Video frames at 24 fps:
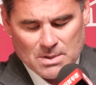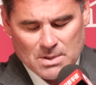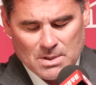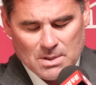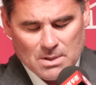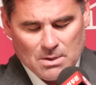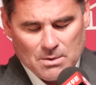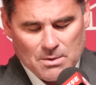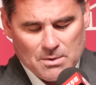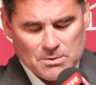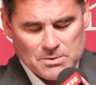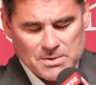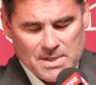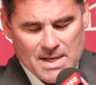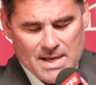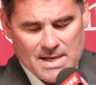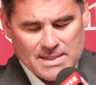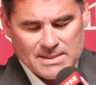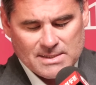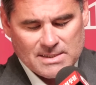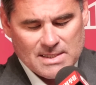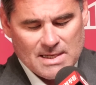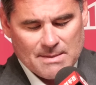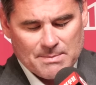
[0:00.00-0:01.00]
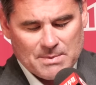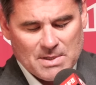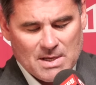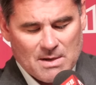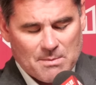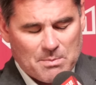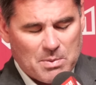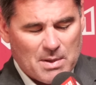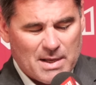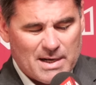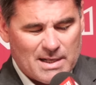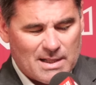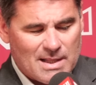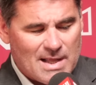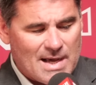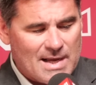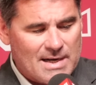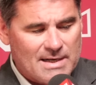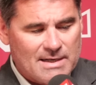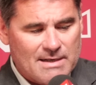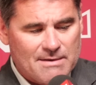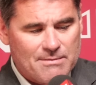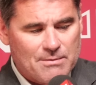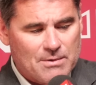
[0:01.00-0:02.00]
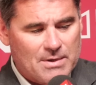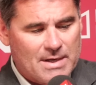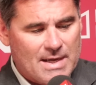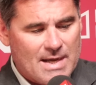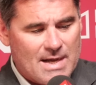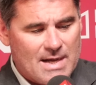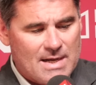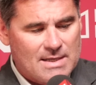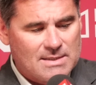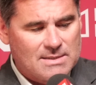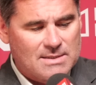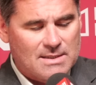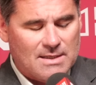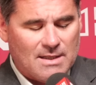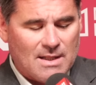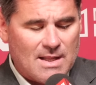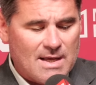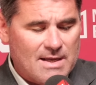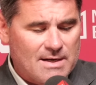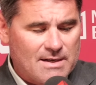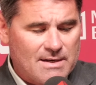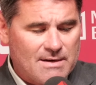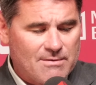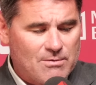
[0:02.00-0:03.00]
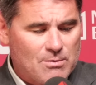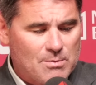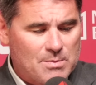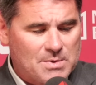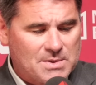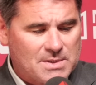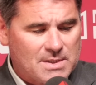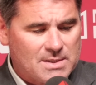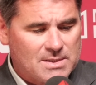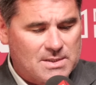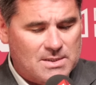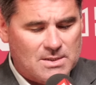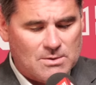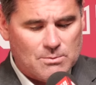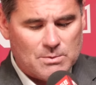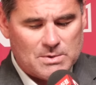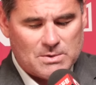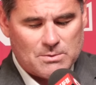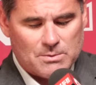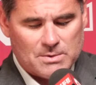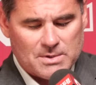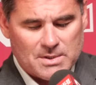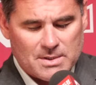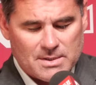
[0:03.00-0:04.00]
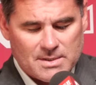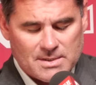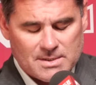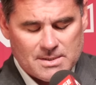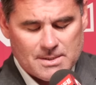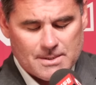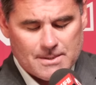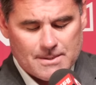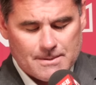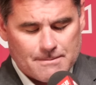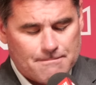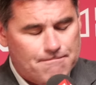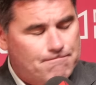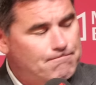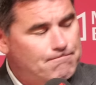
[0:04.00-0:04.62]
you know, those guys stepped up, played a lot of different guys at a lot of different positions, which was good to see.